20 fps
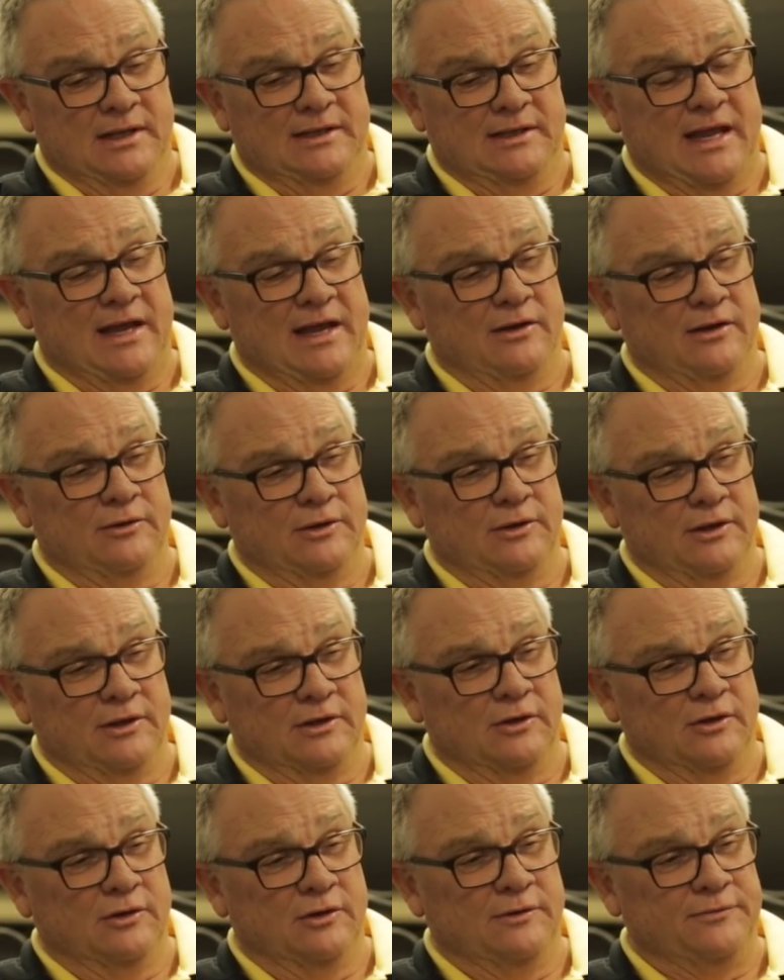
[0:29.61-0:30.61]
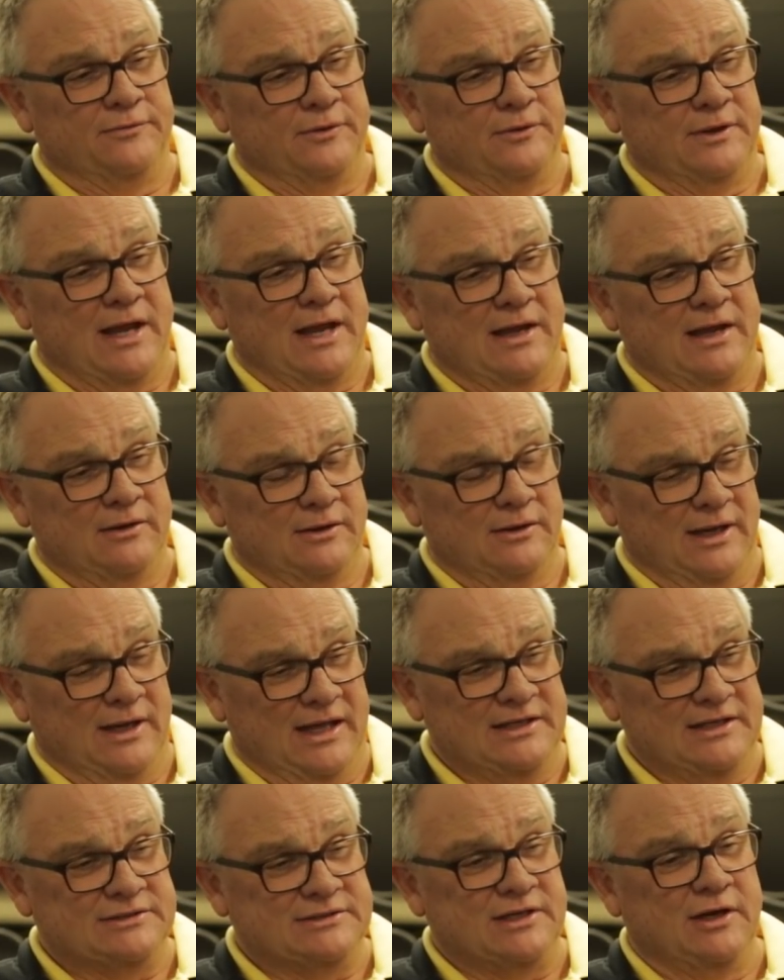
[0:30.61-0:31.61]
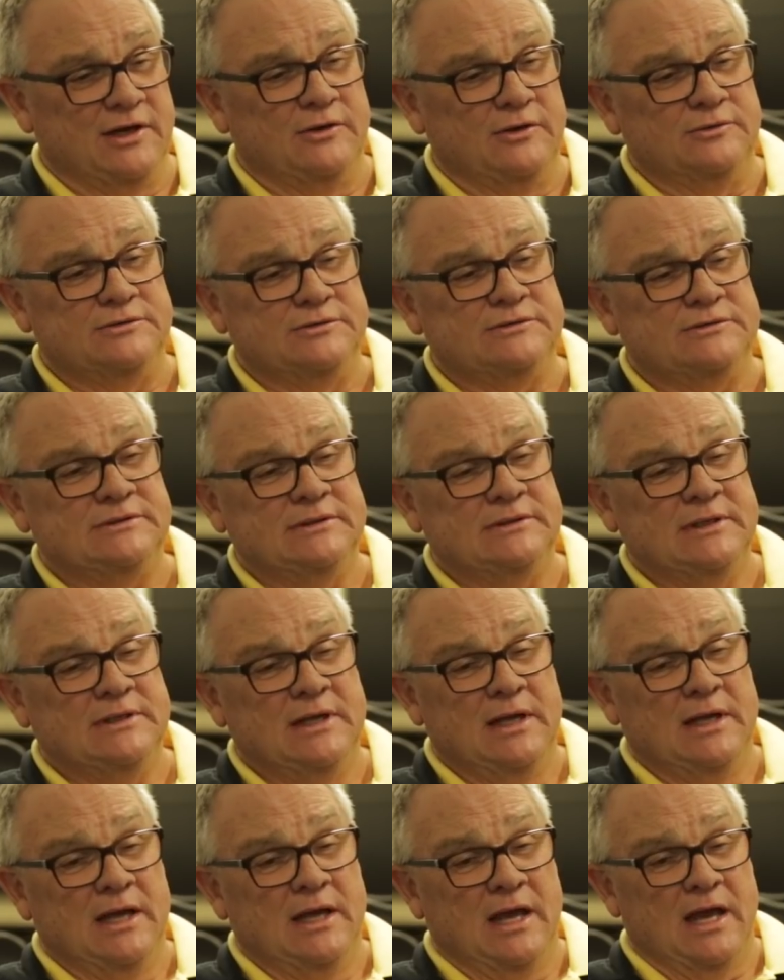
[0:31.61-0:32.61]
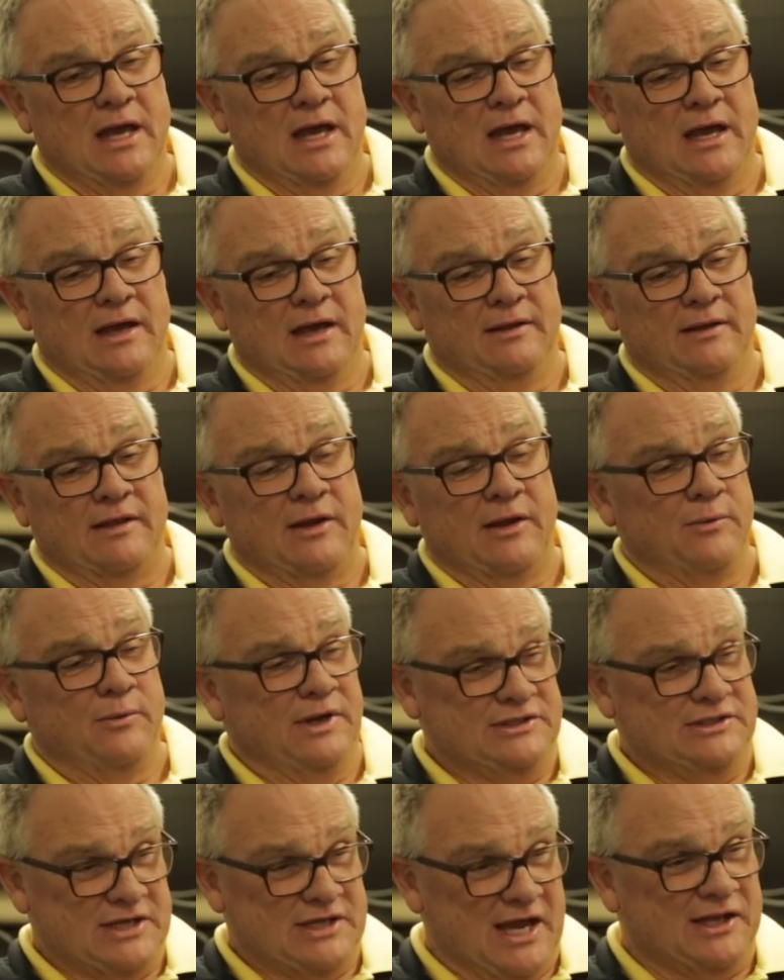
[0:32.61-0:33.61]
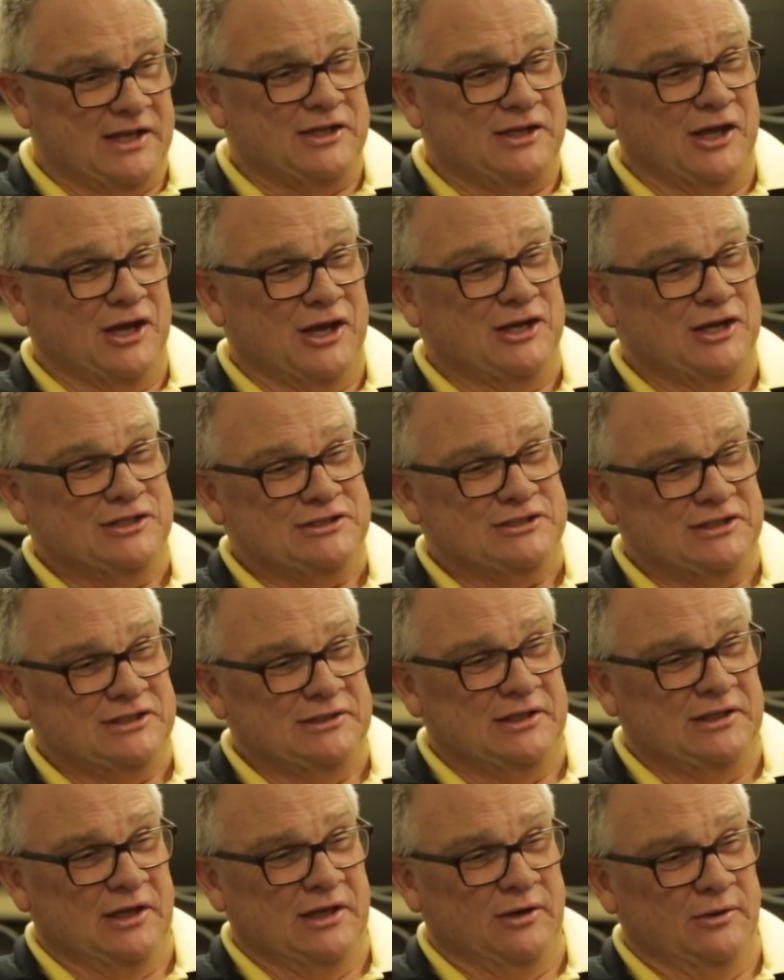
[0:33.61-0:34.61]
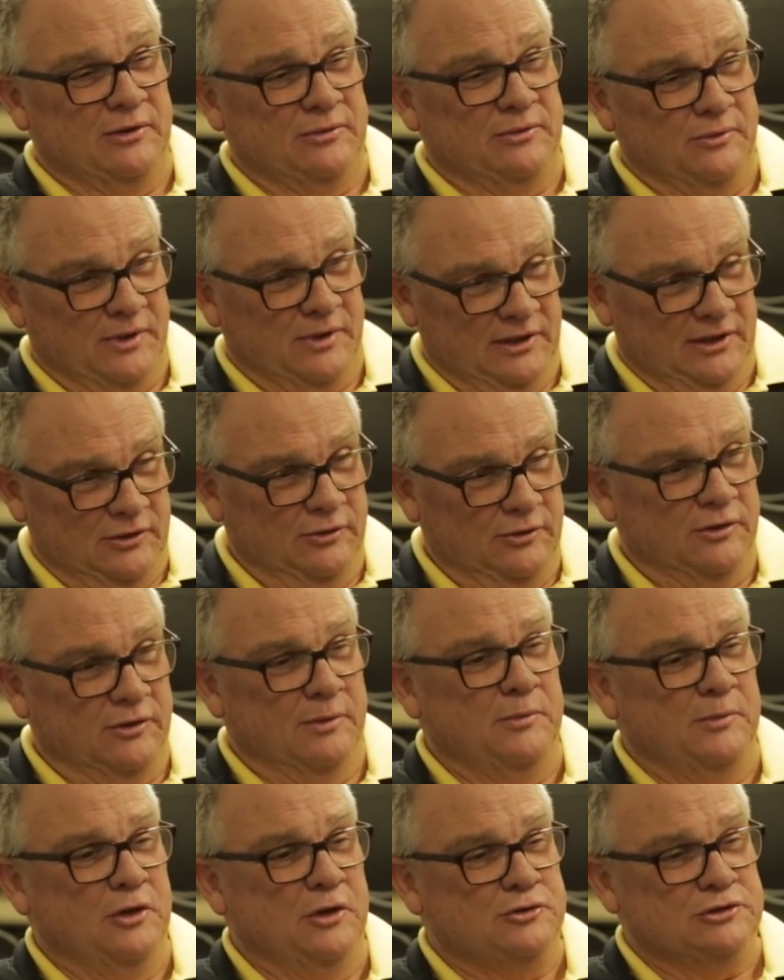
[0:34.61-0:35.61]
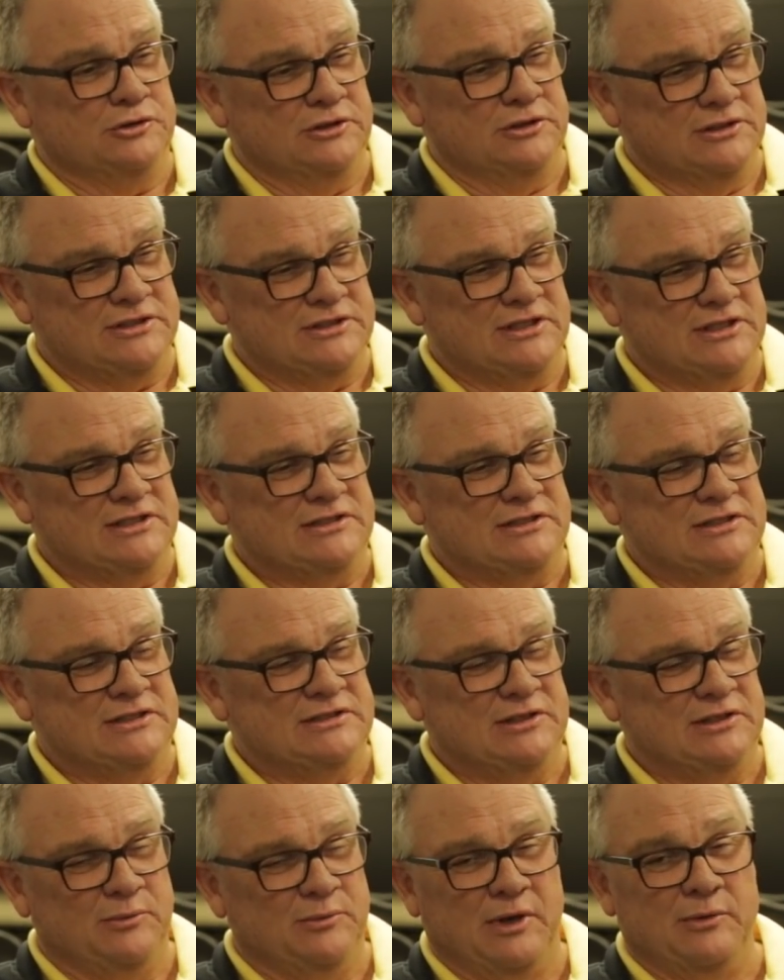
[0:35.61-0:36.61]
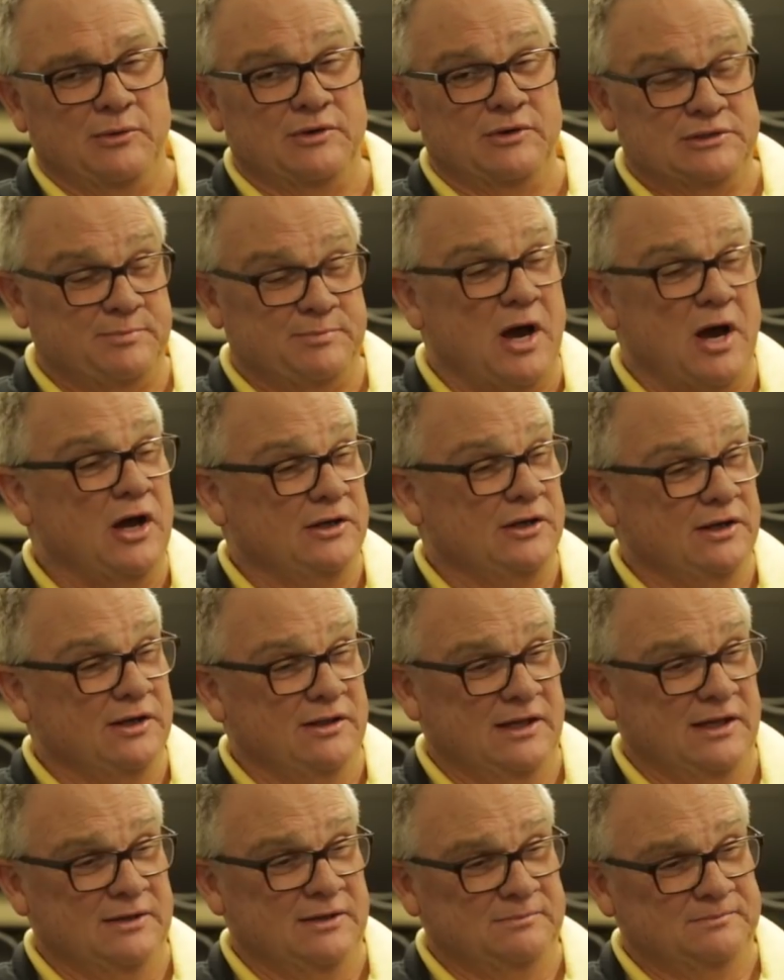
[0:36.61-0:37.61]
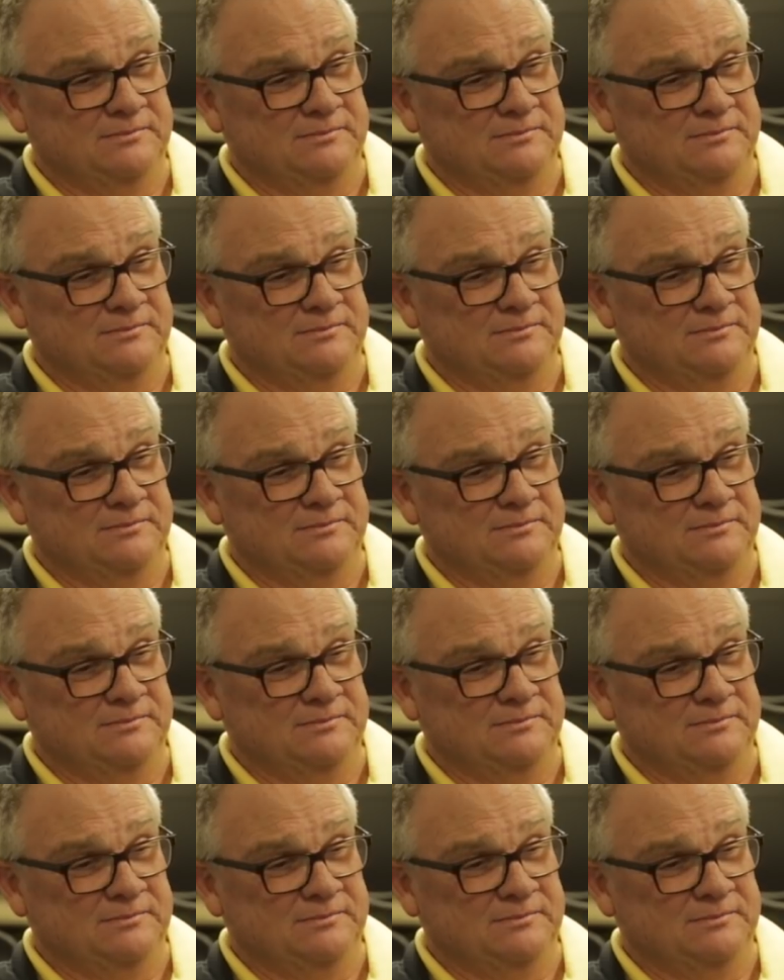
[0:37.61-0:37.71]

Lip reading: down on the Gulf or down on the East Coast, they reach out to us and we do the mutual assistance and we respond to them.